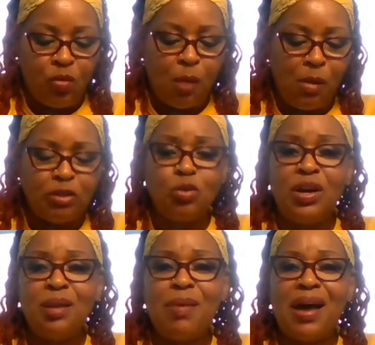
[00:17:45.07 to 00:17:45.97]
But do
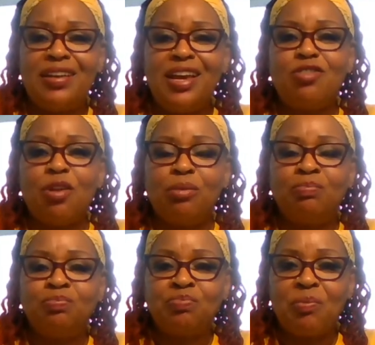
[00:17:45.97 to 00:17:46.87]
anybody eat the
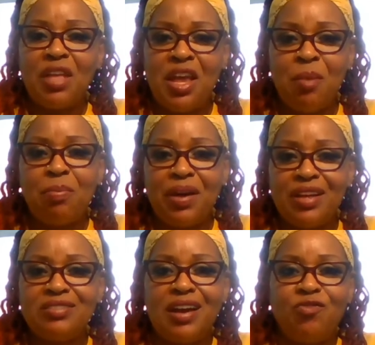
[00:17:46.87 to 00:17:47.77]
end
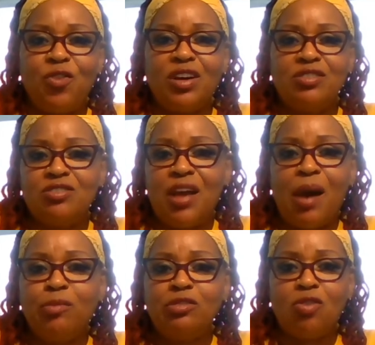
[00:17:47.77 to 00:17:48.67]
breads like for a
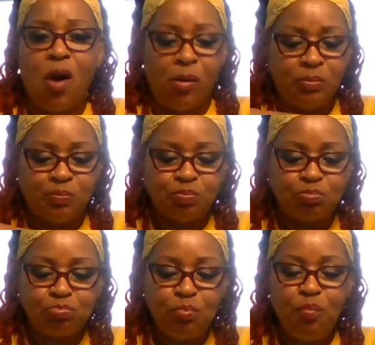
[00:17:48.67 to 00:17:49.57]
sandwich or
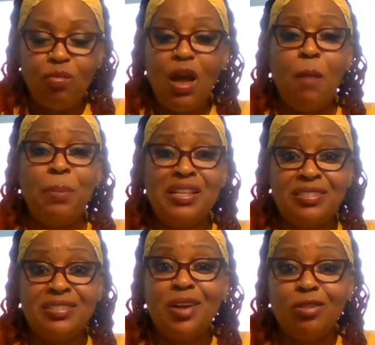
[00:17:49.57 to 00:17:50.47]
a piece
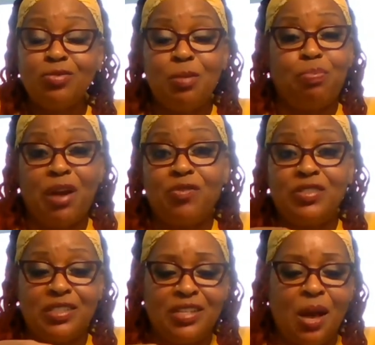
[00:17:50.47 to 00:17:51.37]
of toast with breakfast
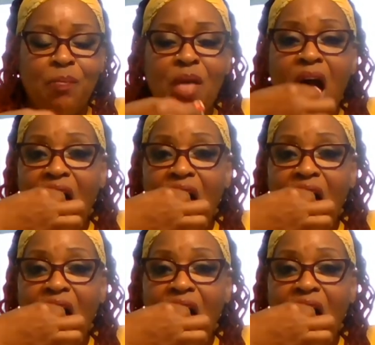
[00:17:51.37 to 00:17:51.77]
or something?